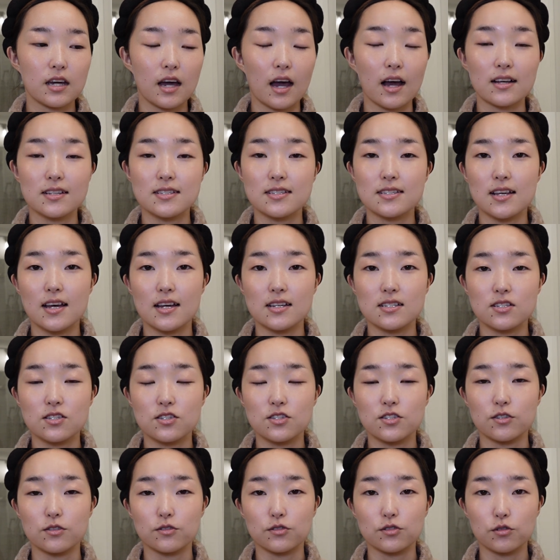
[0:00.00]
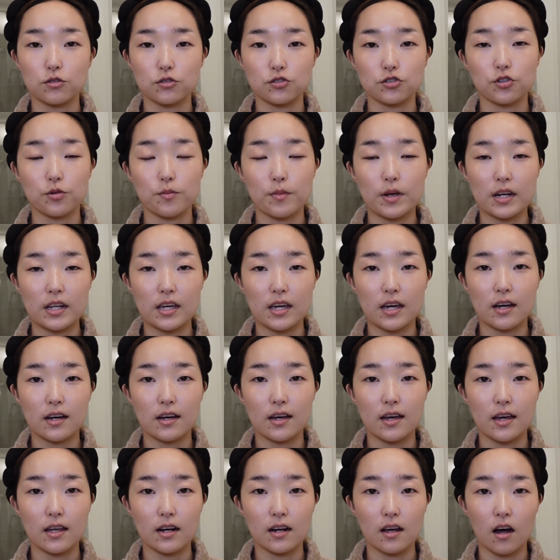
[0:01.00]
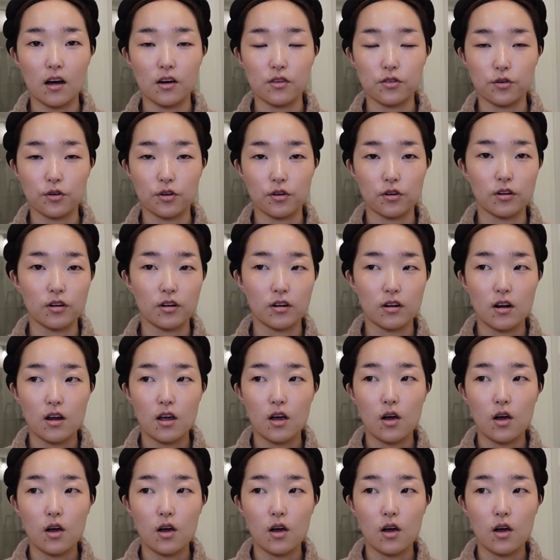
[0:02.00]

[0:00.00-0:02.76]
access to social media and other